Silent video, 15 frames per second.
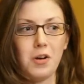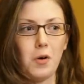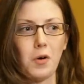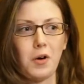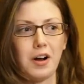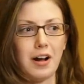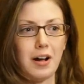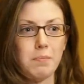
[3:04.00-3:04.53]

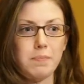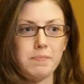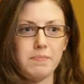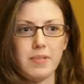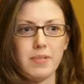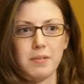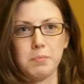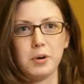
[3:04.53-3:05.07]
or a
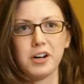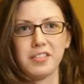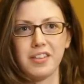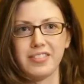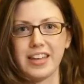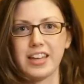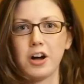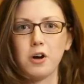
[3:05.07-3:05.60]
book
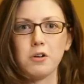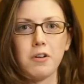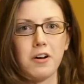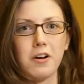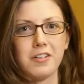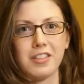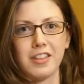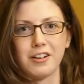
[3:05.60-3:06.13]
that they
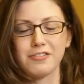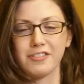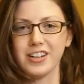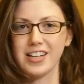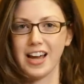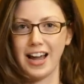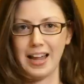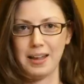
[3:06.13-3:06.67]
co-wrote in their free
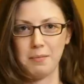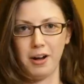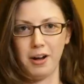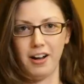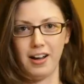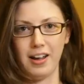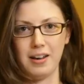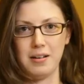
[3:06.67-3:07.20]
time
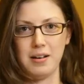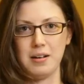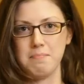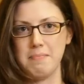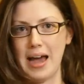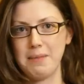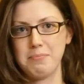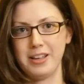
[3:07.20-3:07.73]
on
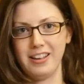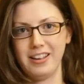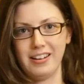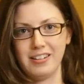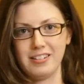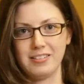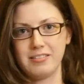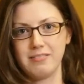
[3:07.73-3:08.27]

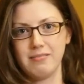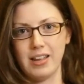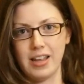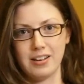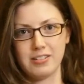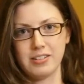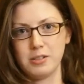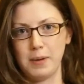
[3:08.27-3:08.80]
mapping
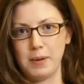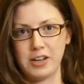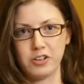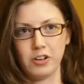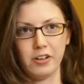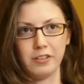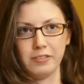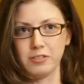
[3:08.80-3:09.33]
and
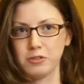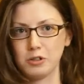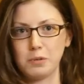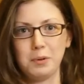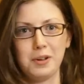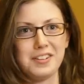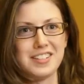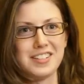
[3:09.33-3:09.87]
spatial
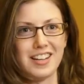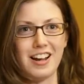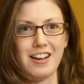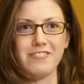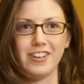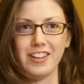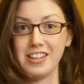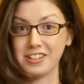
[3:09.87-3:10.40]
Drupal
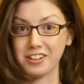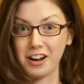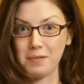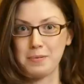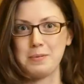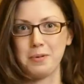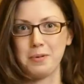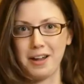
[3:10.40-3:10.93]
stuff. And these are all
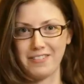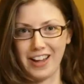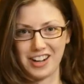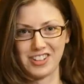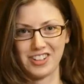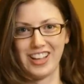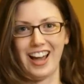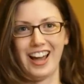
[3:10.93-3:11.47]
people I've
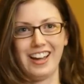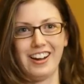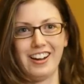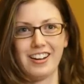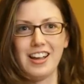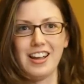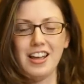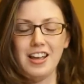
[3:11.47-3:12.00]
actually
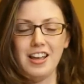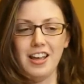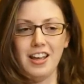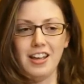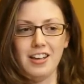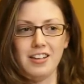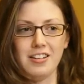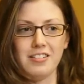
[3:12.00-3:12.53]
hired.
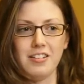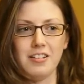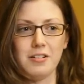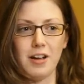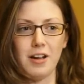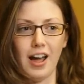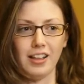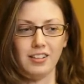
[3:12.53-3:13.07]

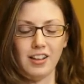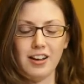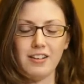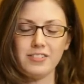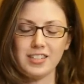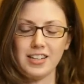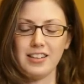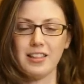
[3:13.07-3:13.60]
I
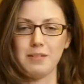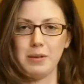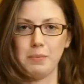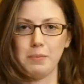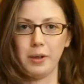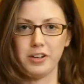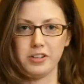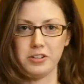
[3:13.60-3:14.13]
love seeing that
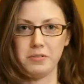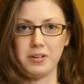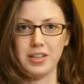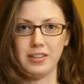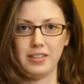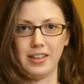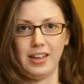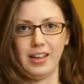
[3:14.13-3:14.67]
people are
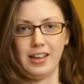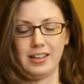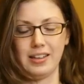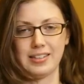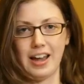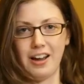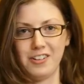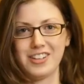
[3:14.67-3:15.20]
doing
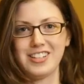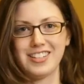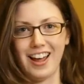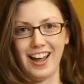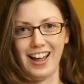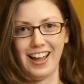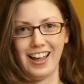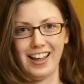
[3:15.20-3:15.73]
things
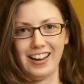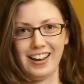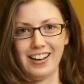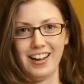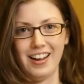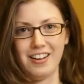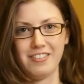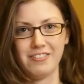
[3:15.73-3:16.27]

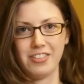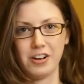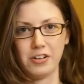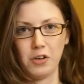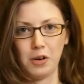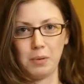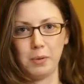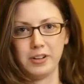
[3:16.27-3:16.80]
outside of their
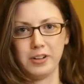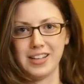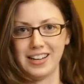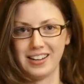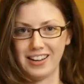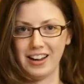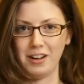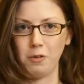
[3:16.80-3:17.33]
normal
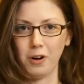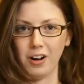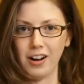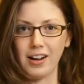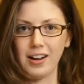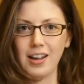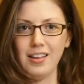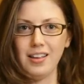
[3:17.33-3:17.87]
day-to-day
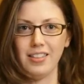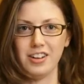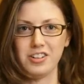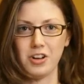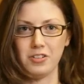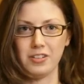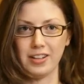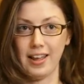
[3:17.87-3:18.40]
work that
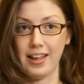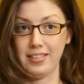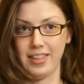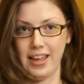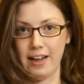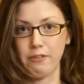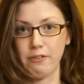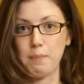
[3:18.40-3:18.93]
shows that
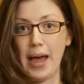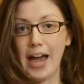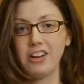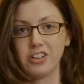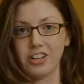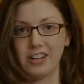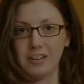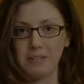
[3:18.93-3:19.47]
they have a
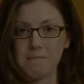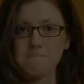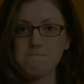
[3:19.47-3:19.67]
passion.